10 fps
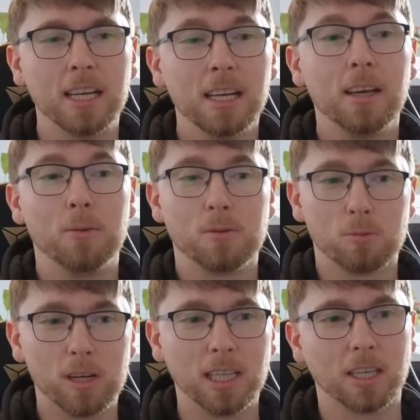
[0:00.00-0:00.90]
It was
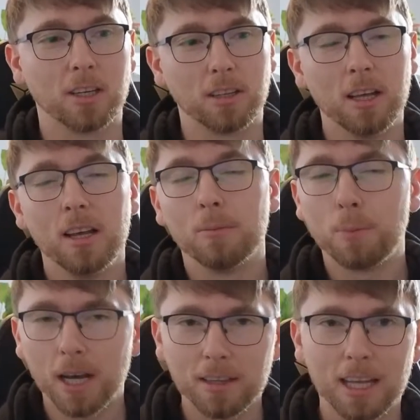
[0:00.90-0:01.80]
really good.
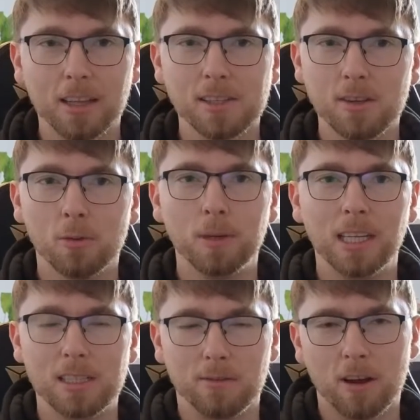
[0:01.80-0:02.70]
But that does not mean
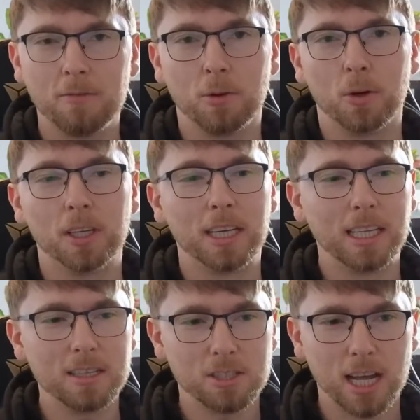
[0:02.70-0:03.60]
it's for everyone. It
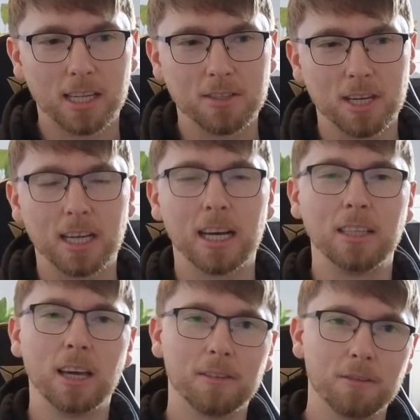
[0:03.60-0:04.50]
is challenging, and
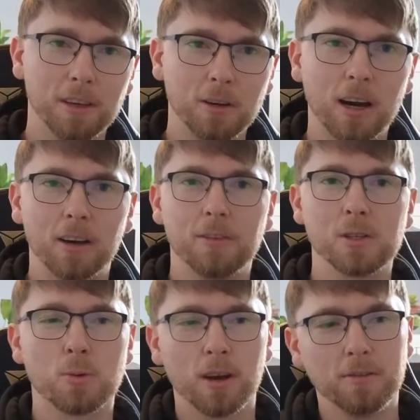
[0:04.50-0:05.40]
you have to figure out if
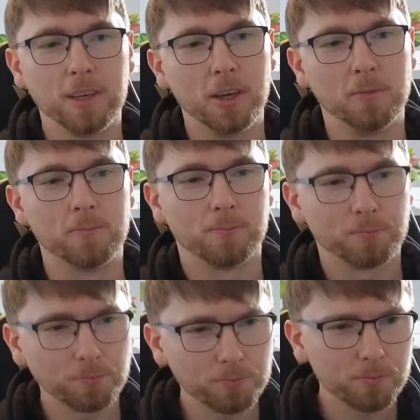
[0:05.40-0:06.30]
it's right for you.
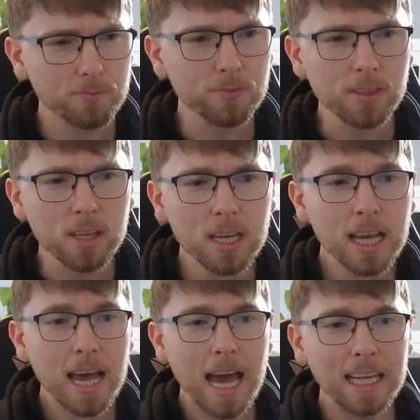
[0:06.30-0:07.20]

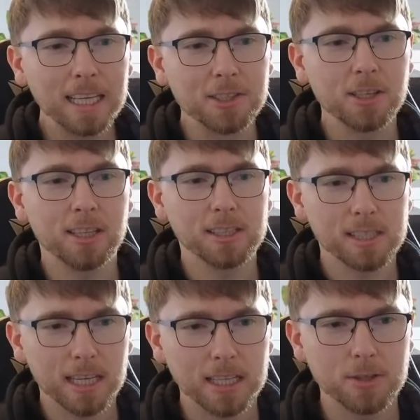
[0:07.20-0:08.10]
Elliot, do you think
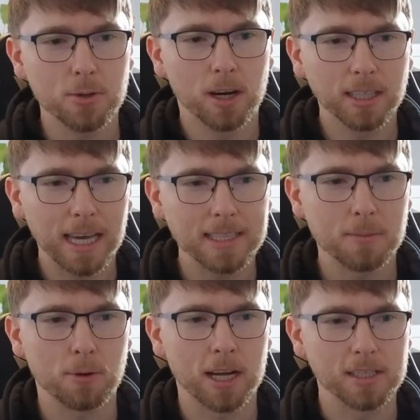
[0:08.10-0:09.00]
sticking to ungated
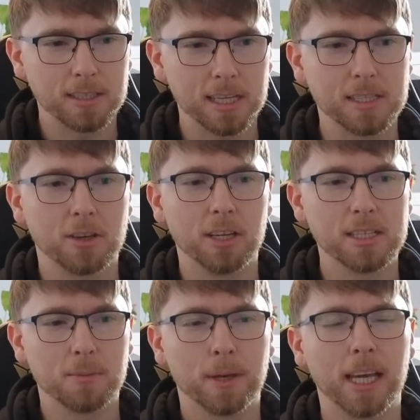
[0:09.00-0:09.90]
brands is good as
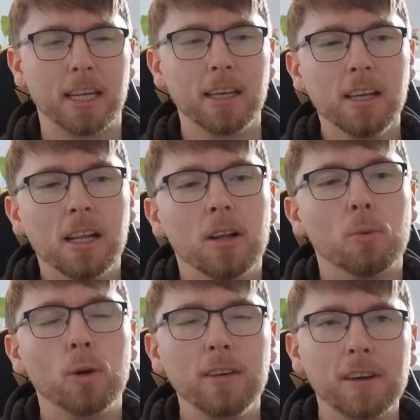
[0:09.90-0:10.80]
a beginner?
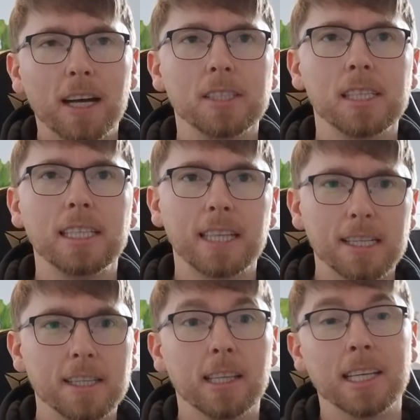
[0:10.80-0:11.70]
We've actually
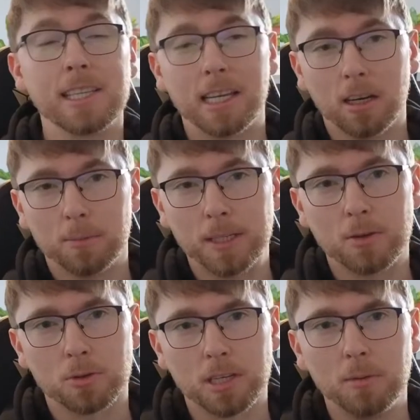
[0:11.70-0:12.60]
tested this in our
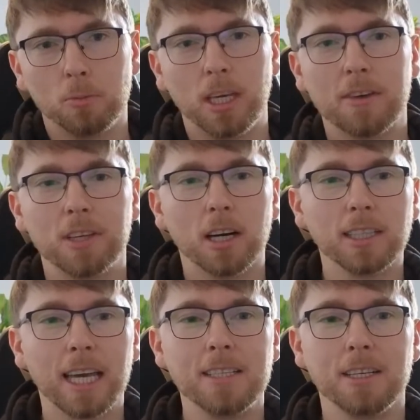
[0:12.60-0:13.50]
mentorship. We have an
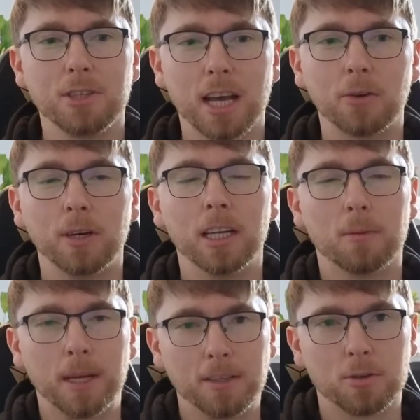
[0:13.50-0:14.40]
ungating channel in our
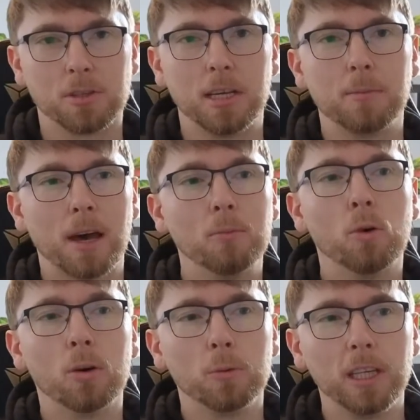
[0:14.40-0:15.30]
mentorship. And
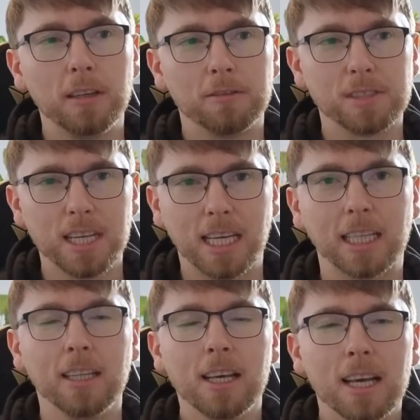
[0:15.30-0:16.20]
what we've
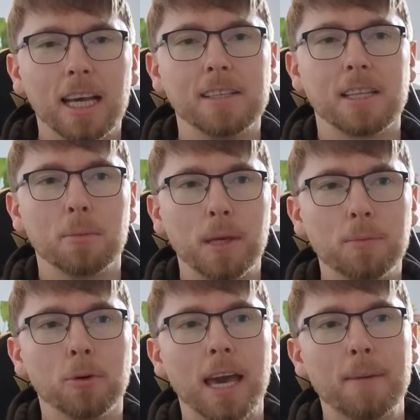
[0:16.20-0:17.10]
seen is that
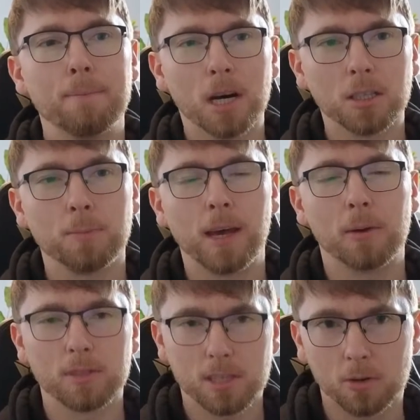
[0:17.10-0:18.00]
people get much better
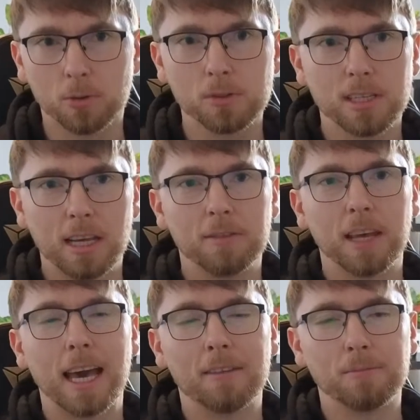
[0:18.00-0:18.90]
results if
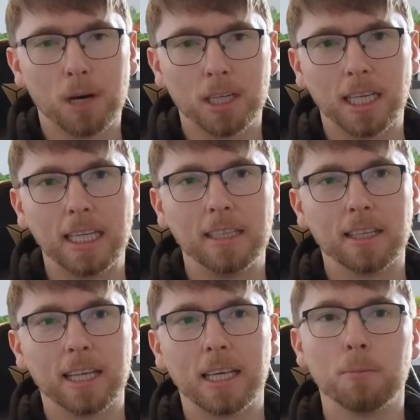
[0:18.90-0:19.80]
they have money that
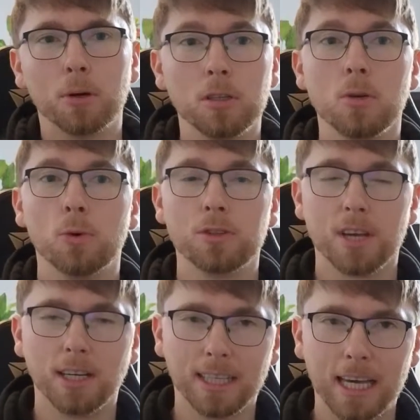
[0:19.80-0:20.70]
they can put towards
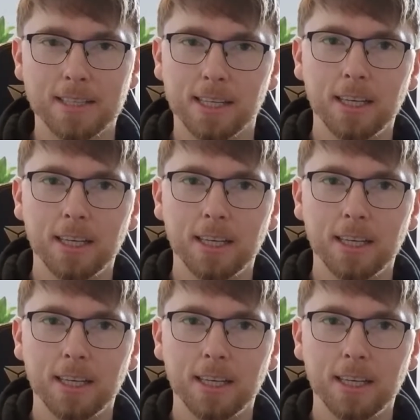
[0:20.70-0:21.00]
ungating.